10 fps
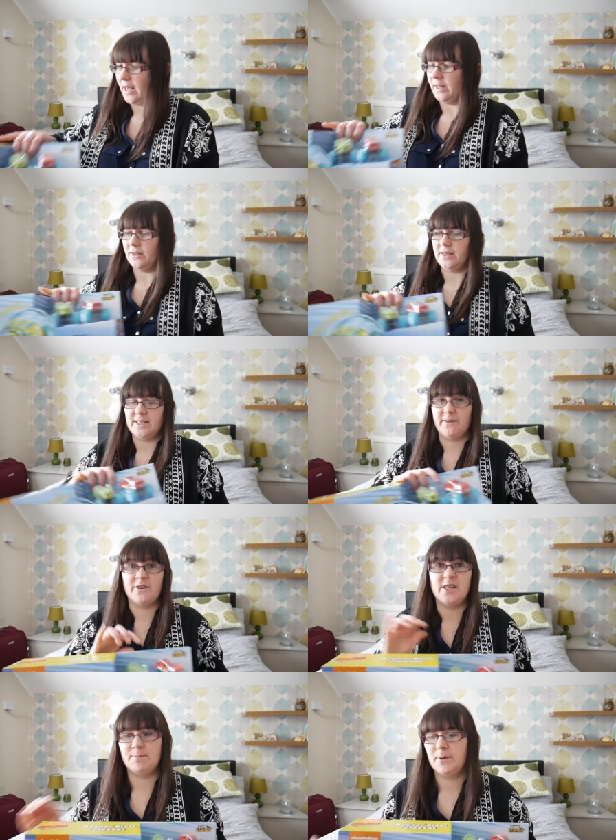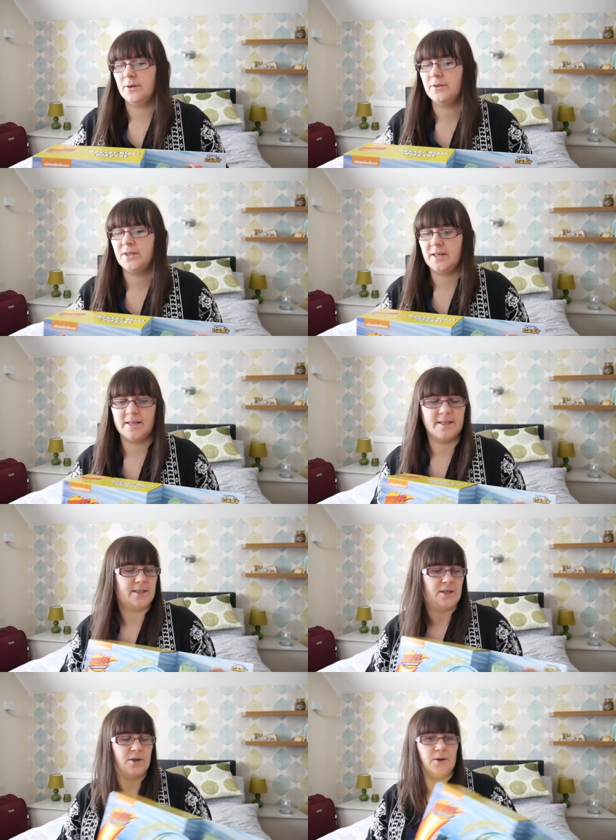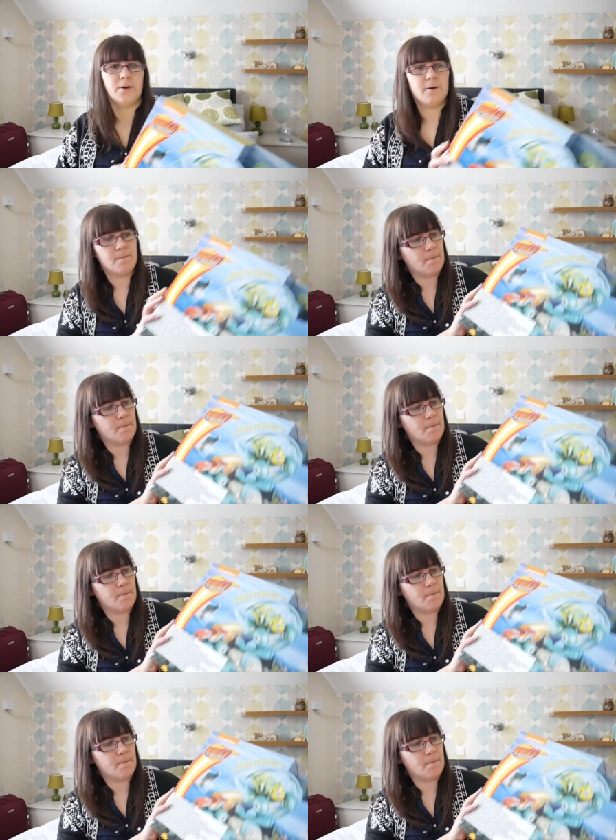These are for his birthday this year.